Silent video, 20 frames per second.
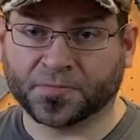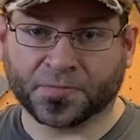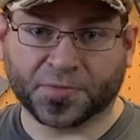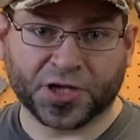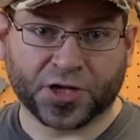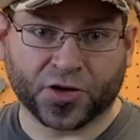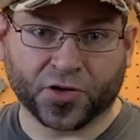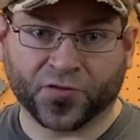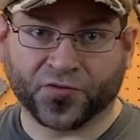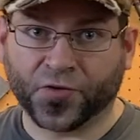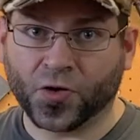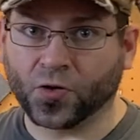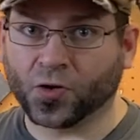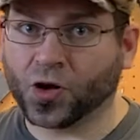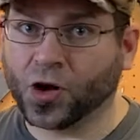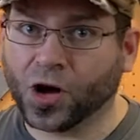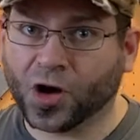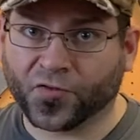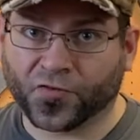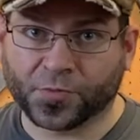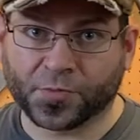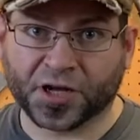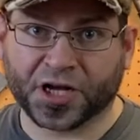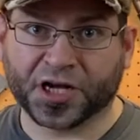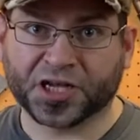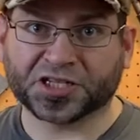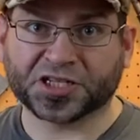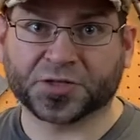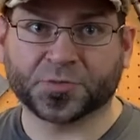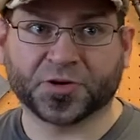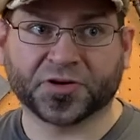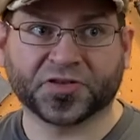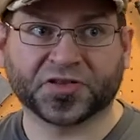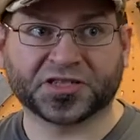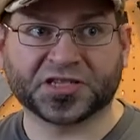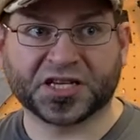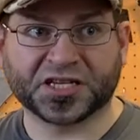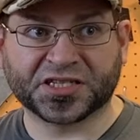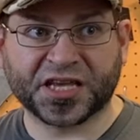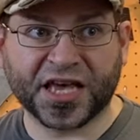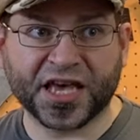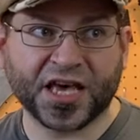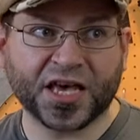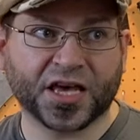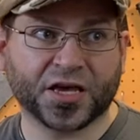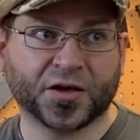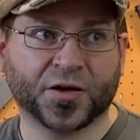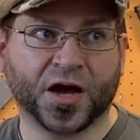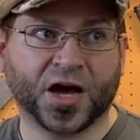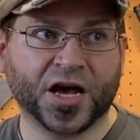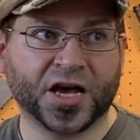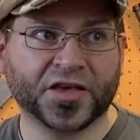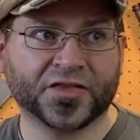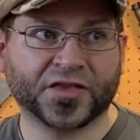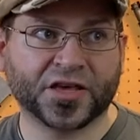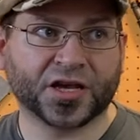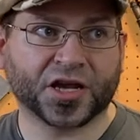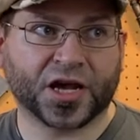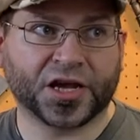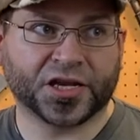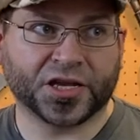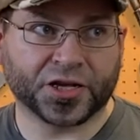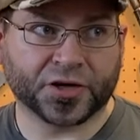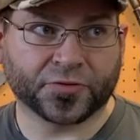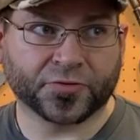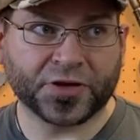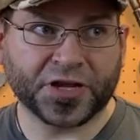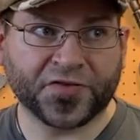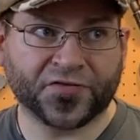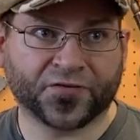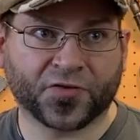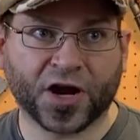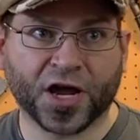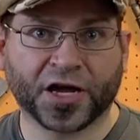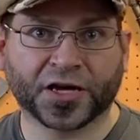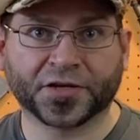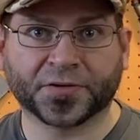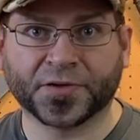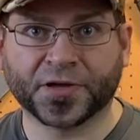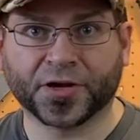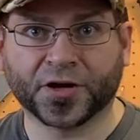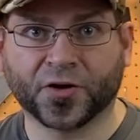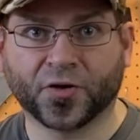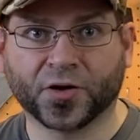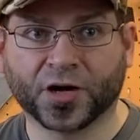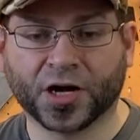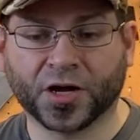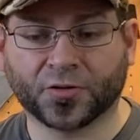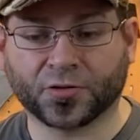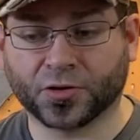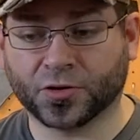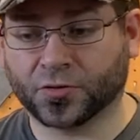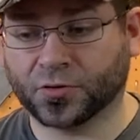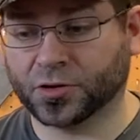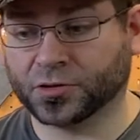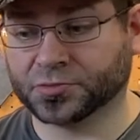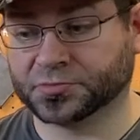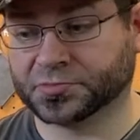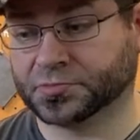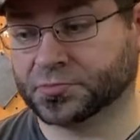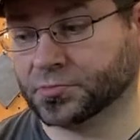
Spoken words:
a phone call from a customer that says, hey, I think I need a refret, and I'll